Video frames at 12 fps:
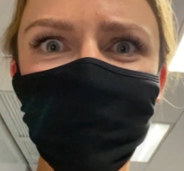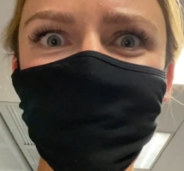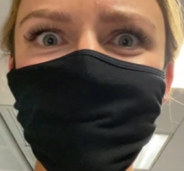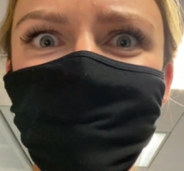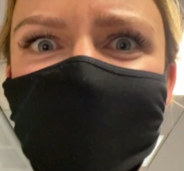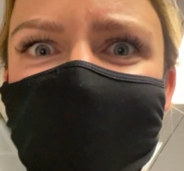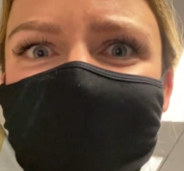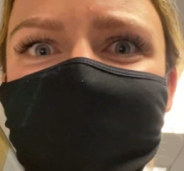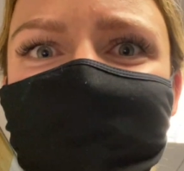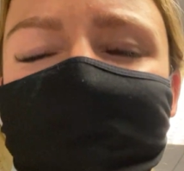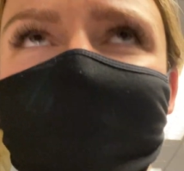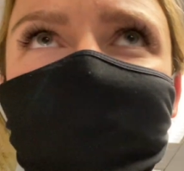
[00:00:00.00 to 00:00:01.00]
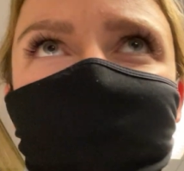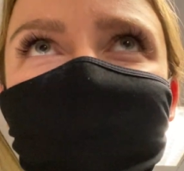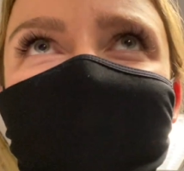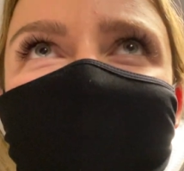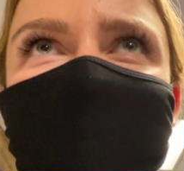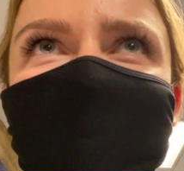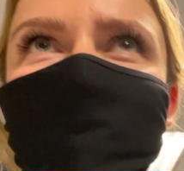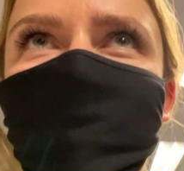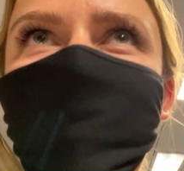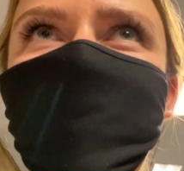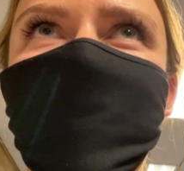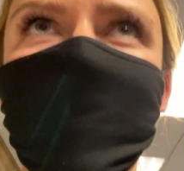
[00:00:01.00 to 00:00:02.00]
Mad facial
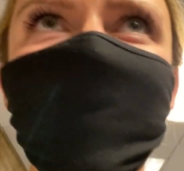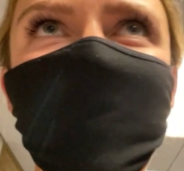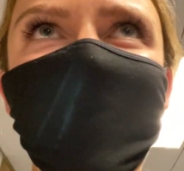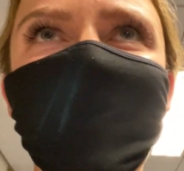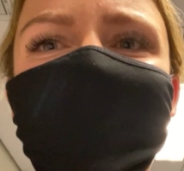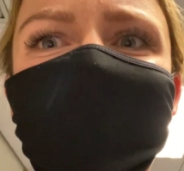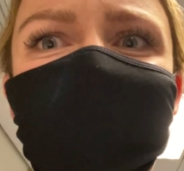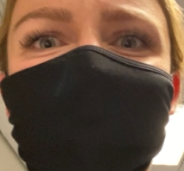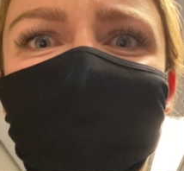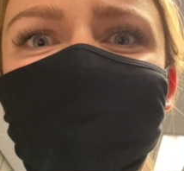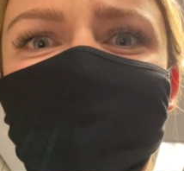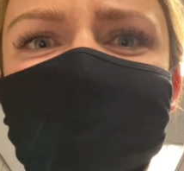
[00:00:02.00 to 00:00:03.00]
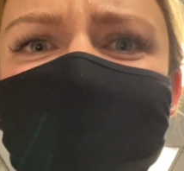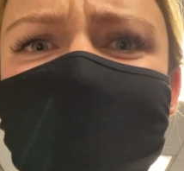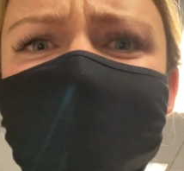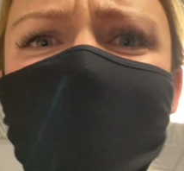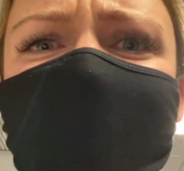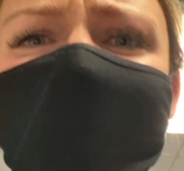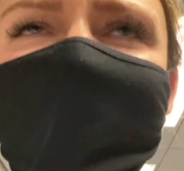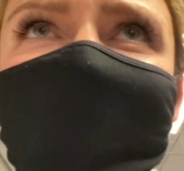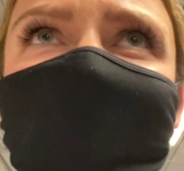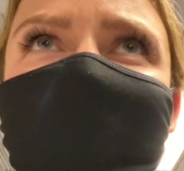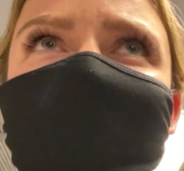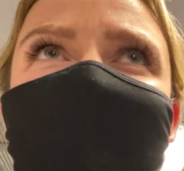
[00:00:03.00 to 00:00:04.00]
recognition technology at the gate,
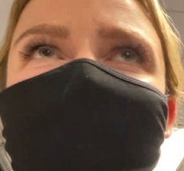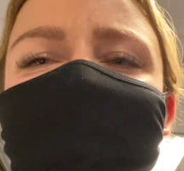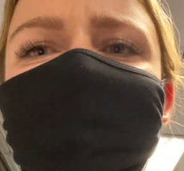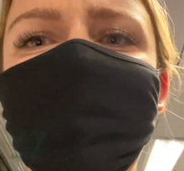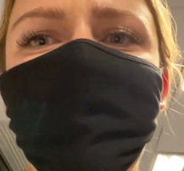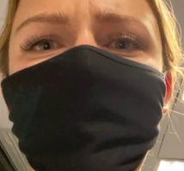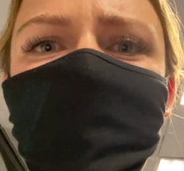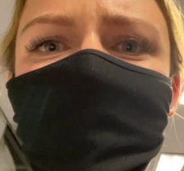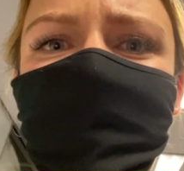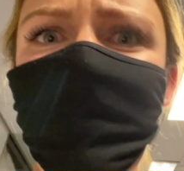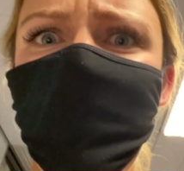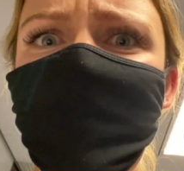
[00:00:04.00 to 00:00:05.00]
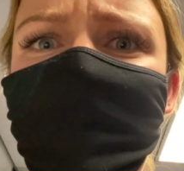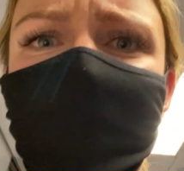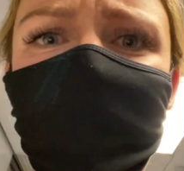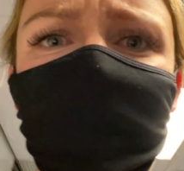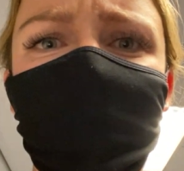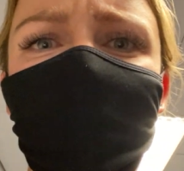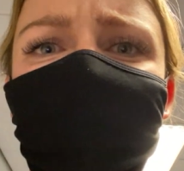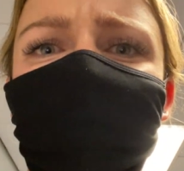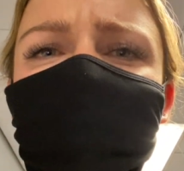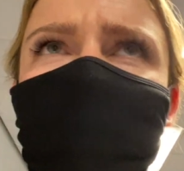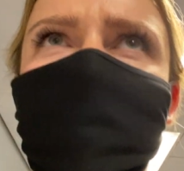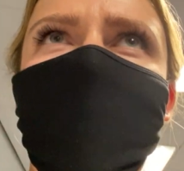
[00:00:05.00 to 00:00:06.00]
like didn't even put my passport or
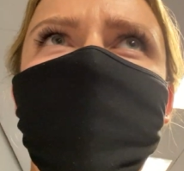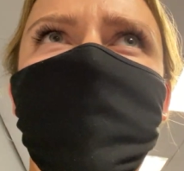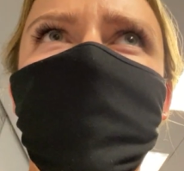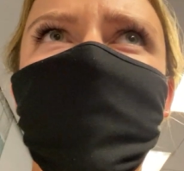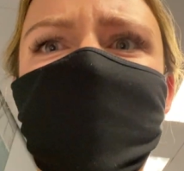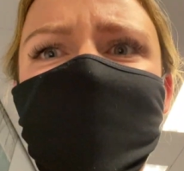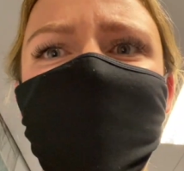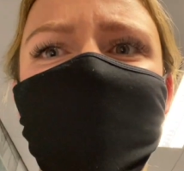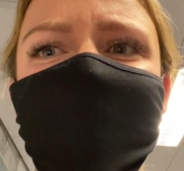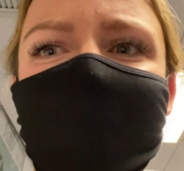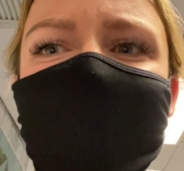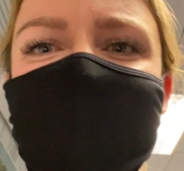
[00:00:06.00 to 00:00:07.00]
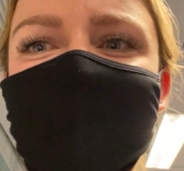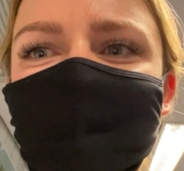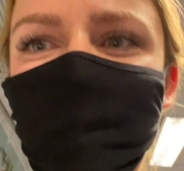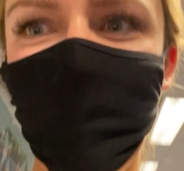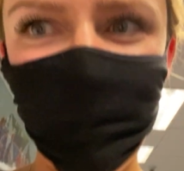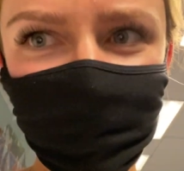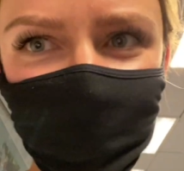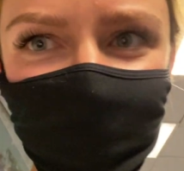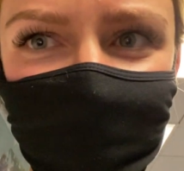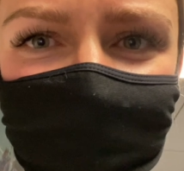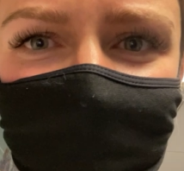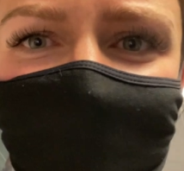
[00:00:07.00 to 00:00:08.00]
boarding pass onto anything, just put
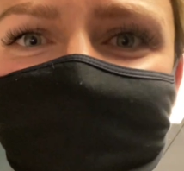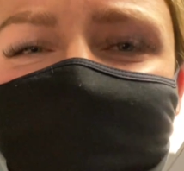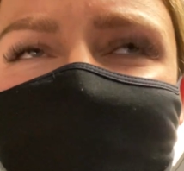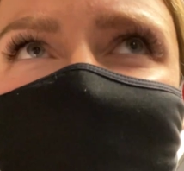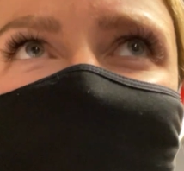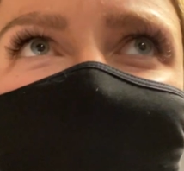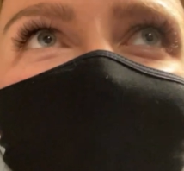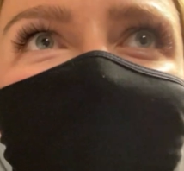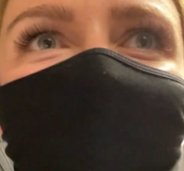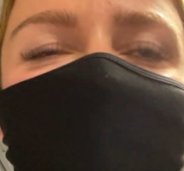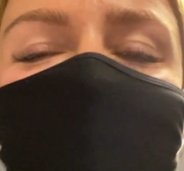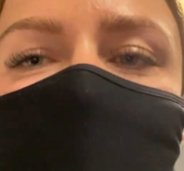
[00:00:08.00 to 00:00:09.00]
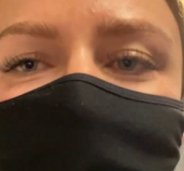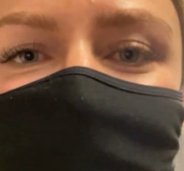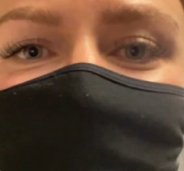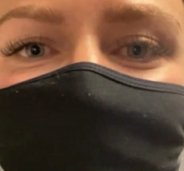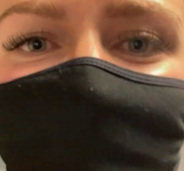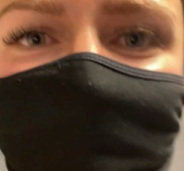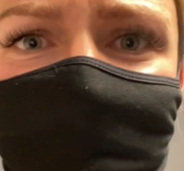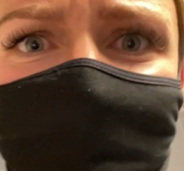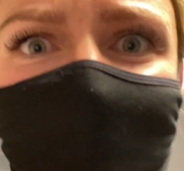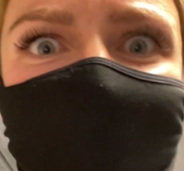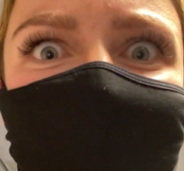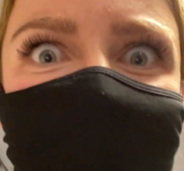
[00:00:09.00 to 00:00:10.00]
my mask down and then it was like, yep,
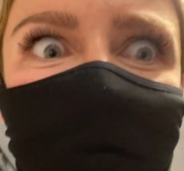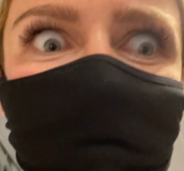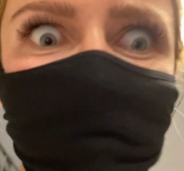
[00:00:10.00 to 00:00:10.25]
62A.